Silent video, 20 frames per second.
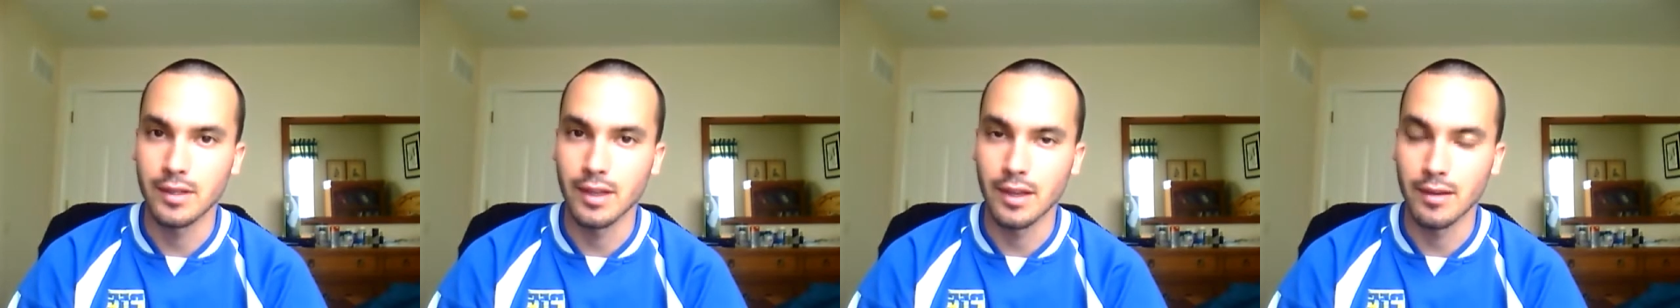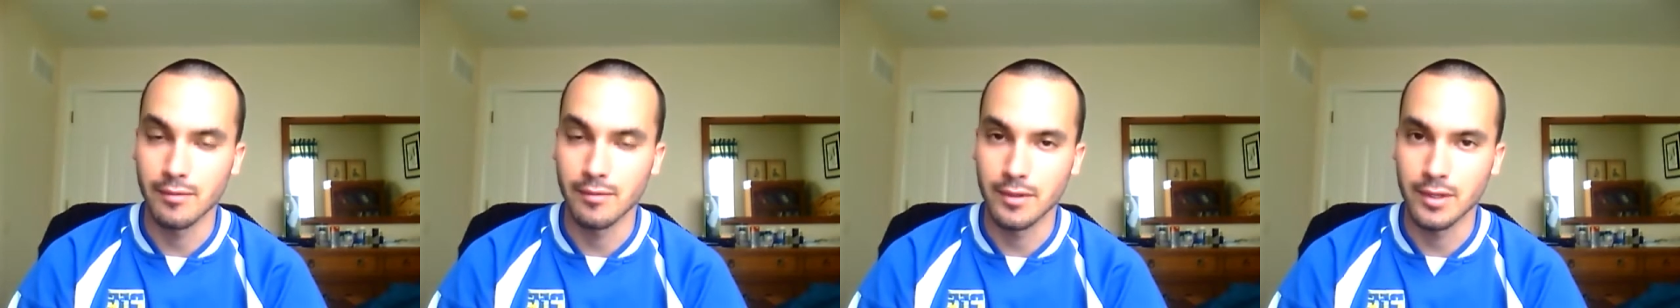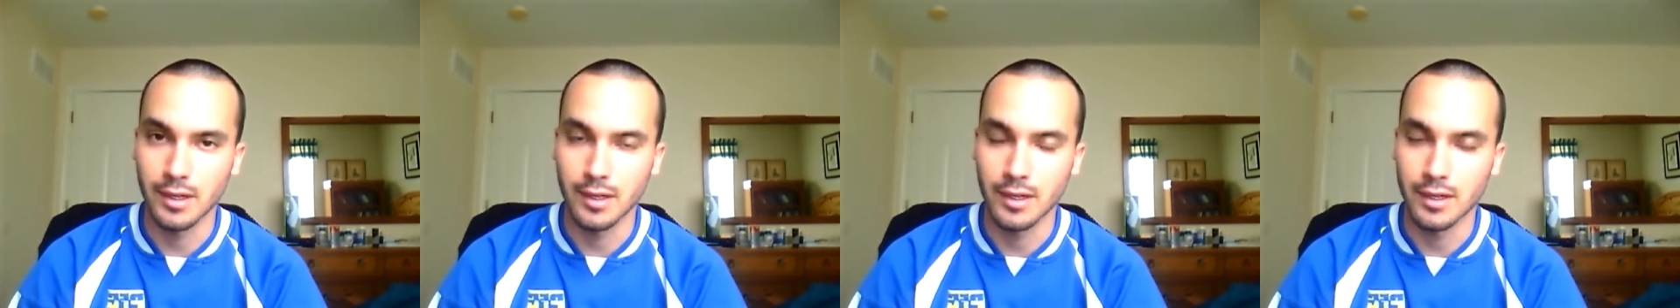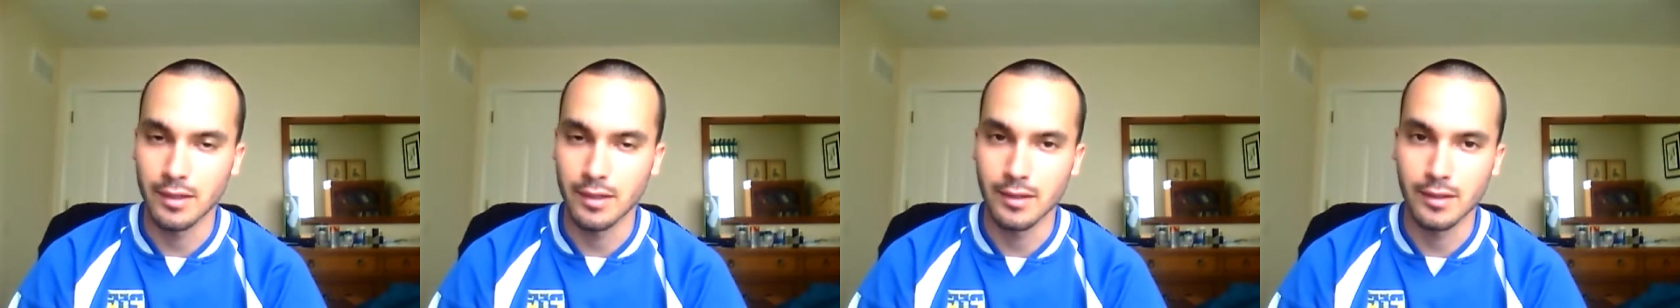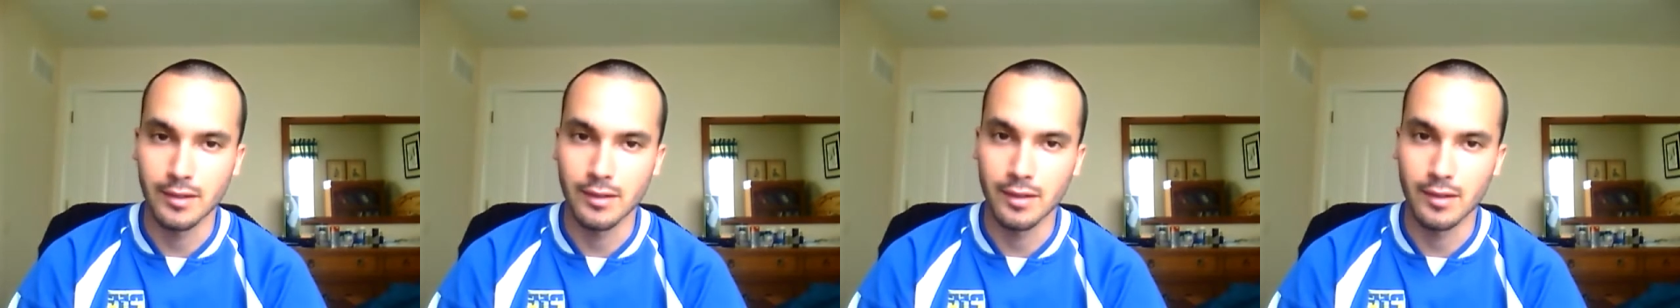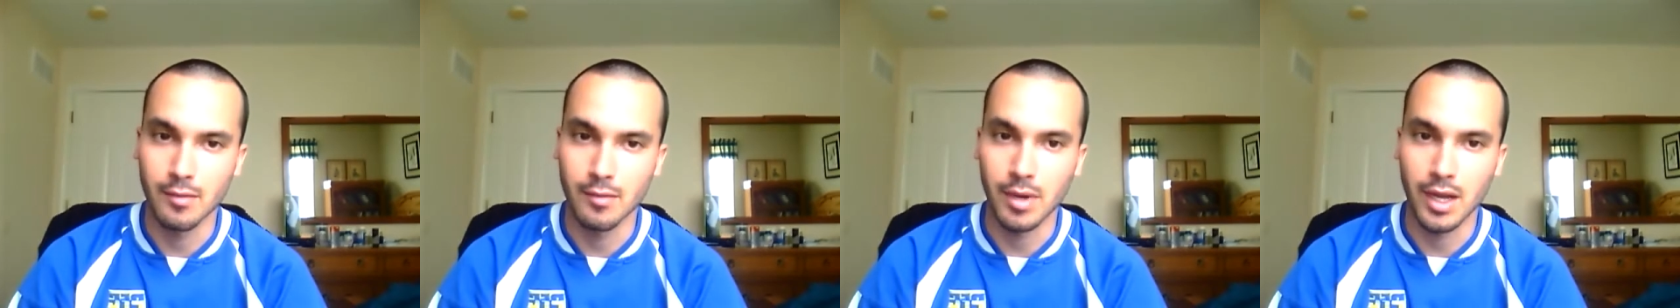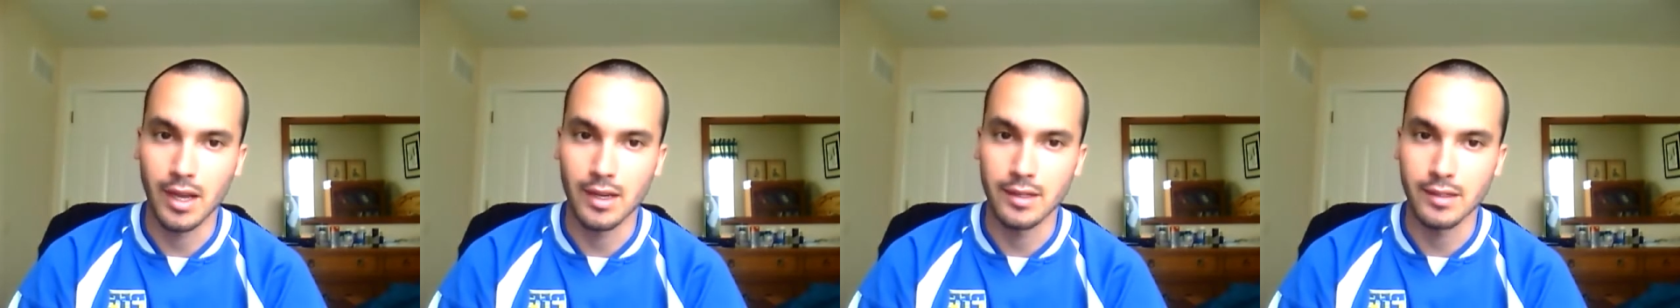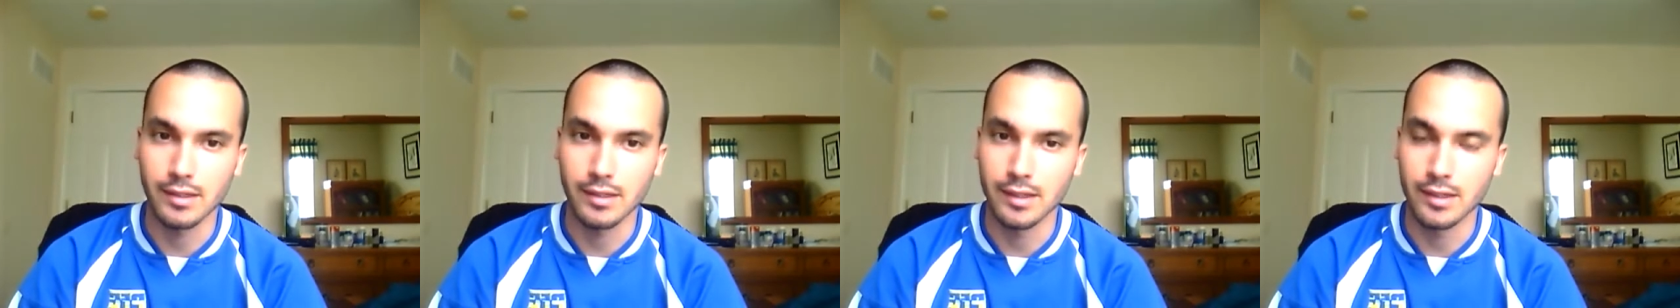and they've done it in the
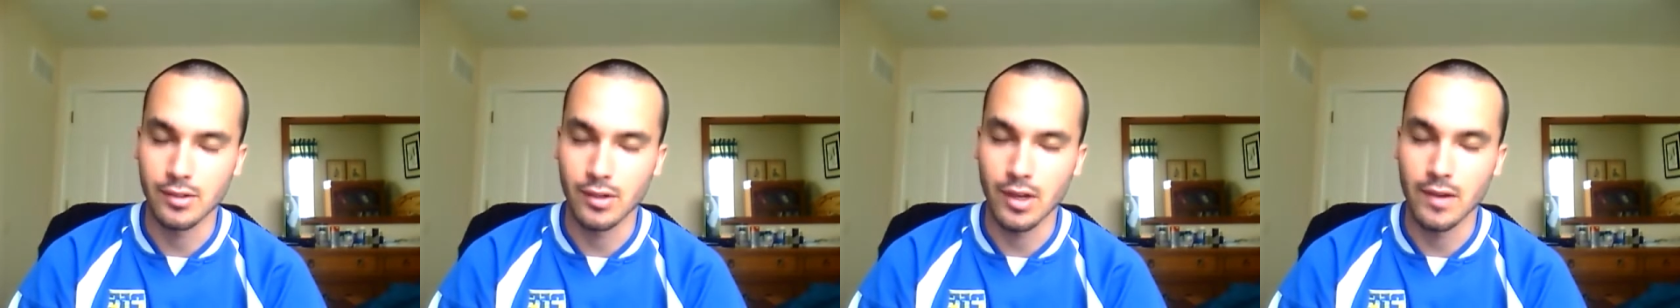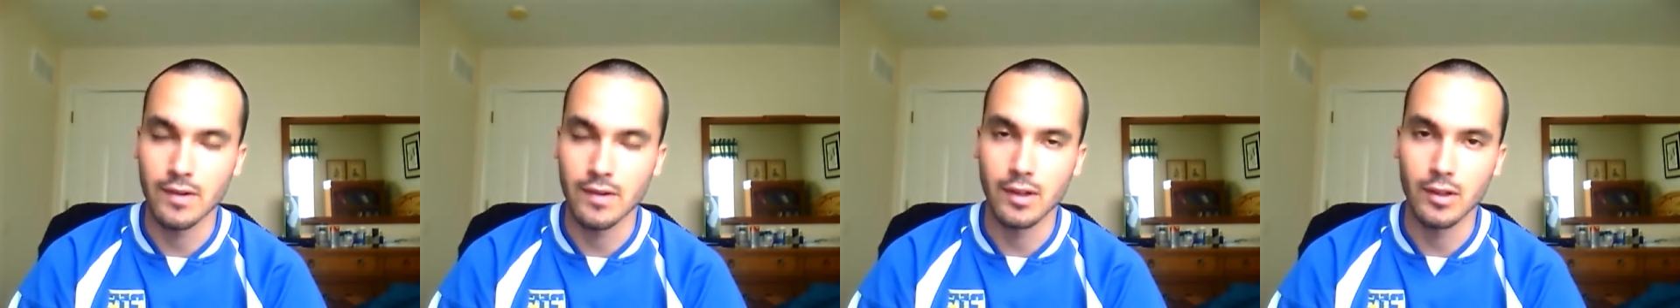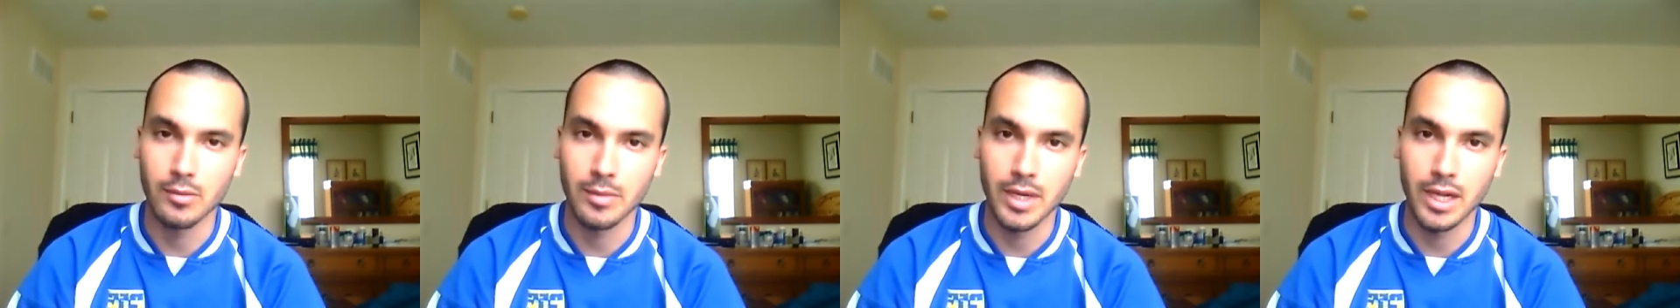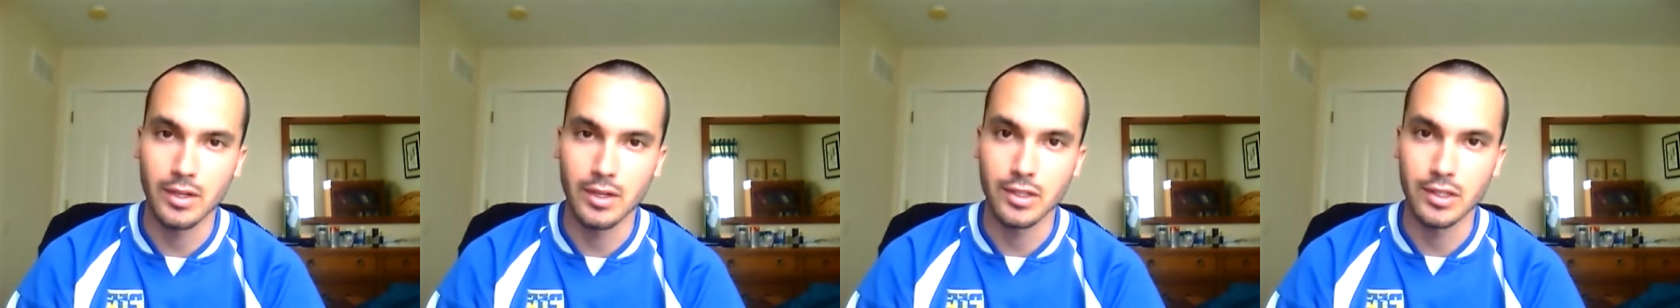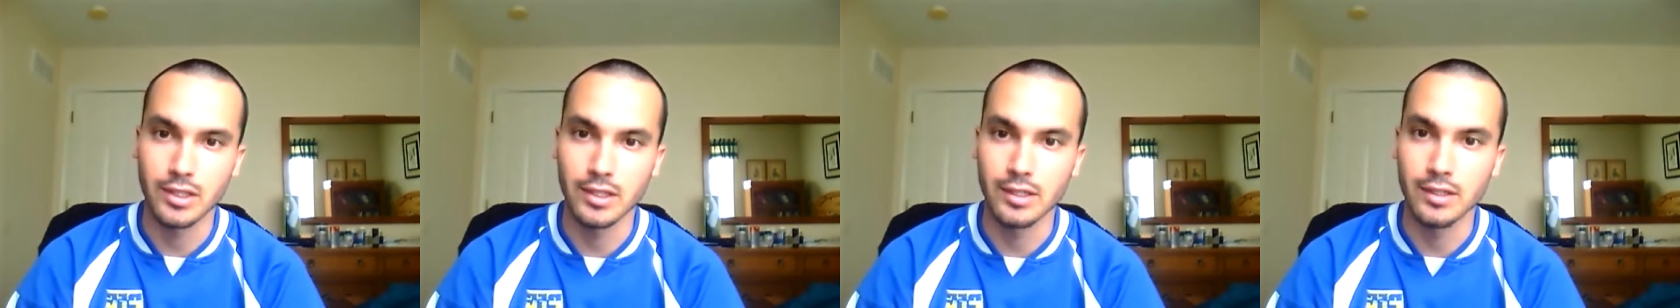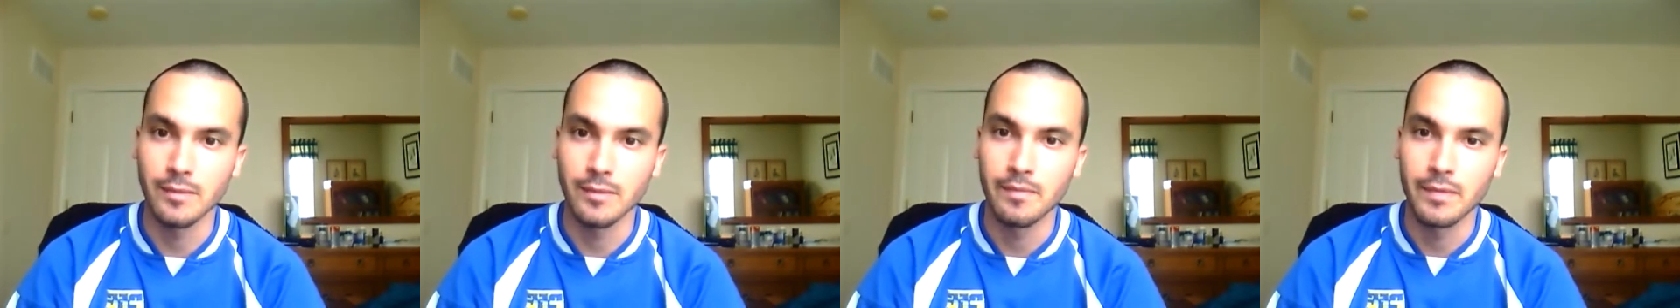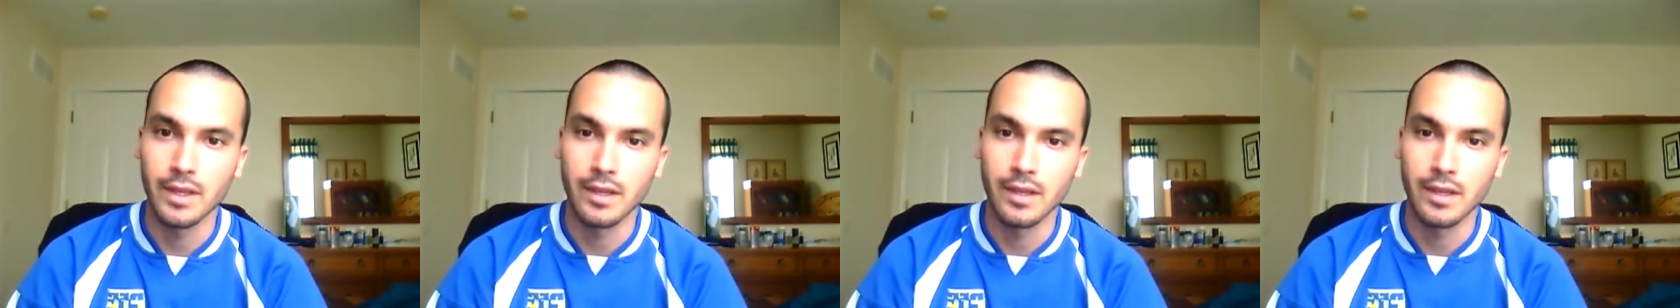past, and they still have it on their balance sheet.